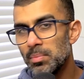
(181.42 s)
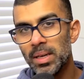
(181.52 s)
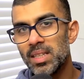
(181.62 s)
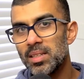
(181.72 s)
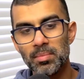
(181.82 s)

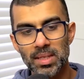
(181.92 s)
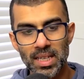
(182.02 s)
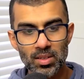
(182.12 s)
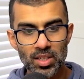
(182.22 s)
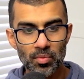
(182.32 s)
make them
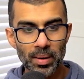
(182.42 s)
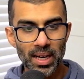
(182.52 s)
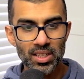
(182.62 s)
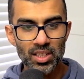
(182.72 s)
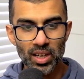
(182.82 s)
sound so
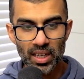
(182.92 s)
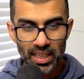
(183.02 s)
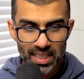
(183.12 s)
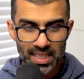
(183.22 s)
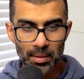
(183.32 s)
bad, you know, kind of
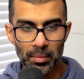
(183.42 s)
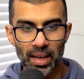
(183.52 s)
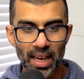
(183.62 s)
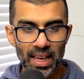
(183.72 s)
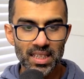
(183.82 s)
gets it out of my
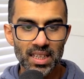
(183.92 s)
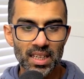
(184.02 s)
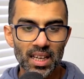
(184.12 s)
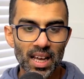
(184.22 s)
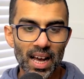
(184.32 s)
head,
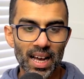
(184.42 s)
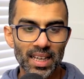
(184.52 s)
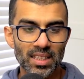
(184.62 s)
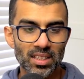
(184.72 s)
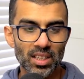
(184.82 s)

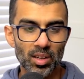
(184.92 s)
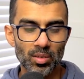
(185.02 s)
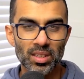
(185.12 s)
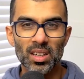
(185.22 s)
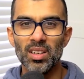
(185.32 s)
and, you know, it
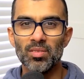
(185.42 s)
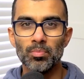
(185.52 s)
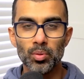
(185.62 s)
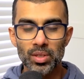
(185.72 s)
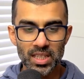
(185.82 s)
just kind of
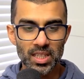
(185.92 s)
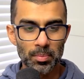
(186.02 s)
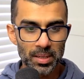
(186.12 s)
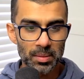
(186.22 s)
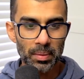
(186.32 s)
puts it into
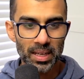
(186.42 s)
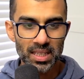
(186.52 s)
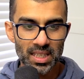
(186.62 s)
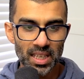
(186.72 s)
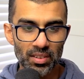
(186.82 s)

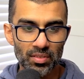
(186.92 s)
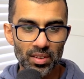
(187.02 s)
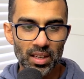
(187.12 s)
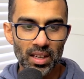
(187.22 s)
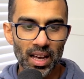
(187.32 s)
perspective.
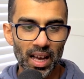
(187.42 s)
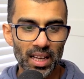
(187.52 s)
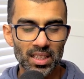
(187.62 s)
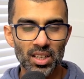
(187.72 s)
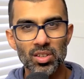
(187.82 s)

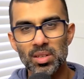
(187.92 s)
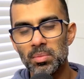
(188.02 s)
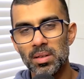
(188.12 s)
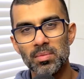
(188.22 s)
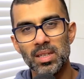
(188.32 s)
And yeah,
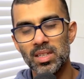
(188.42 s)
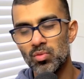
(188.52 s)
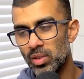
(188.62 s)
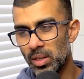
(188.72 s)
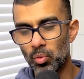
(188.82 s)
sometimes it's
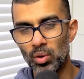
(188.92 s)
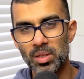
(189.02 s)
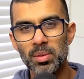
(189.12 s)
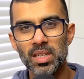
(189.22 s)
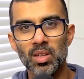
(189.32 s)
really important,
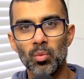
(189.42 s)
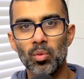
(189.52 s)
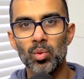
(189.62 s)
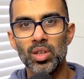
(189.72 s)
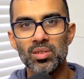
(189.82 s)
especially
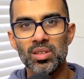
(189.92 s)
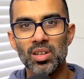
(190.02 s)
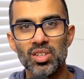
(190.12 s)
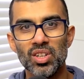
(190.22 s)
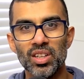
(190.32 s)
when you
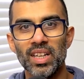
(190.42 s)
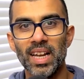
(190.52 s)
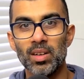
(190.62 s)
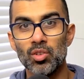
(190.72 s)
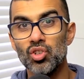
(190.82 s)
start to learn the
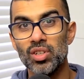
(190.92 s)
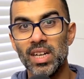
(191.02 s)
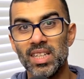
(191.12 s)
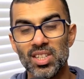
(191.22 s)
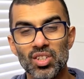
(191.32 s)
language. Usually
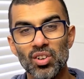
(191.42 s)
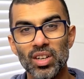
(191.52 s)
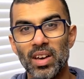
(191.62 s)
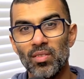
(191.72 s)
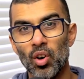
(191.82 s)
at the start
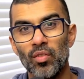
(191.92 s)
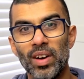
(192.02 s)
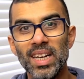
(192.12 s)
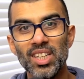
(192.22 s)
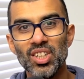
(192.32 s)
you have a lot of
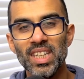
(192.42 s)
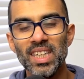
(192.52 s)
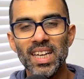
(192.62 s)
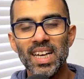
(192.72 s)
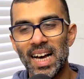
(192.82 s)
energy,
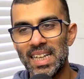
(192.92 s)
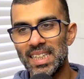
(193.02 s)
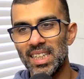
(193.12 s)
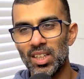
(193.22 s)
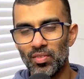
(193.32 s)
and
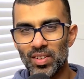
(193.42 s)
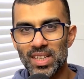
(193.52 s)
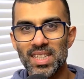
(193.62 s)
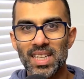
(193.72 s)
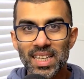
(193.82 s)
then, you know,
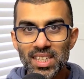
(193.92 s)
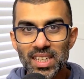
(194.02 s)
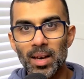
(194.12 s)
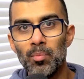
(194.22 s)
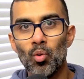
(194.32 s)
things as you
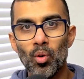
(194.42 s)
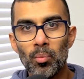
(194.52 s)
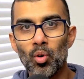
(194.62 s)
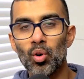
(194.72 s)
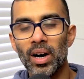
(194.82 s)
get more and
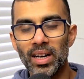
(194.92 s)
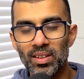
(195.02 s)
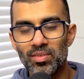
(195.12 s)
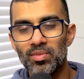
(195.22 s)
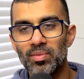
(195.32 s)
more kind
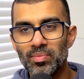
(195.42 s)
of